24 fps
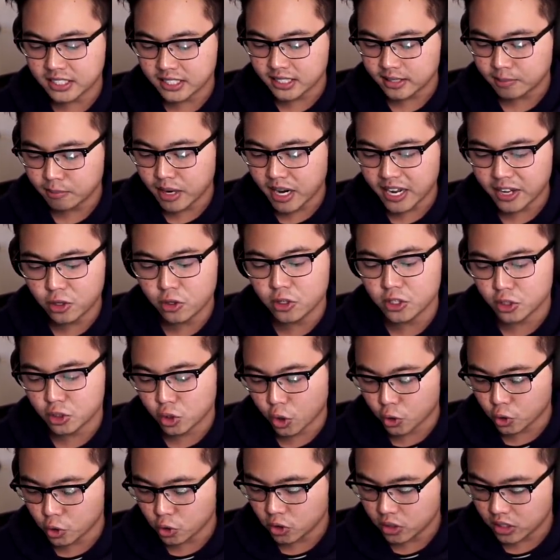since my units
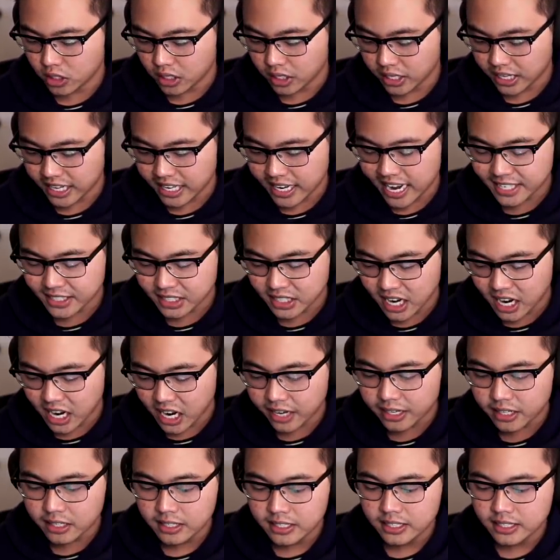don't hit as
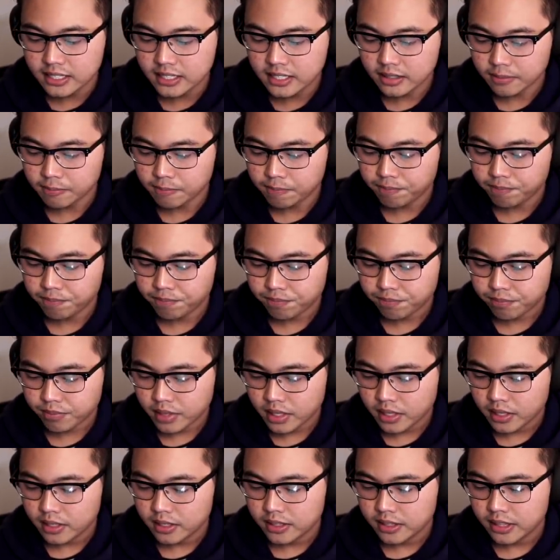hard.
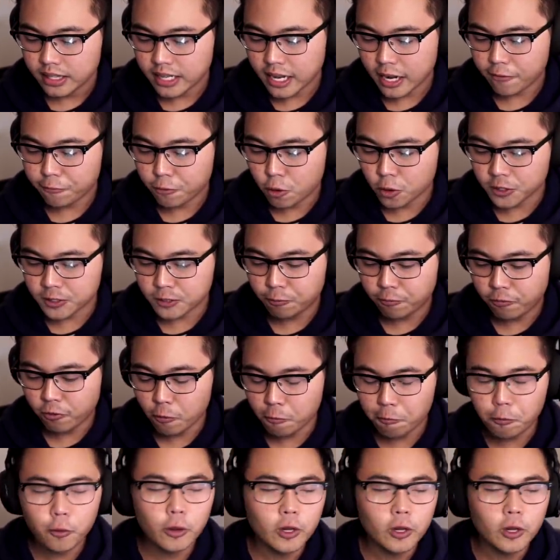Now, of course, for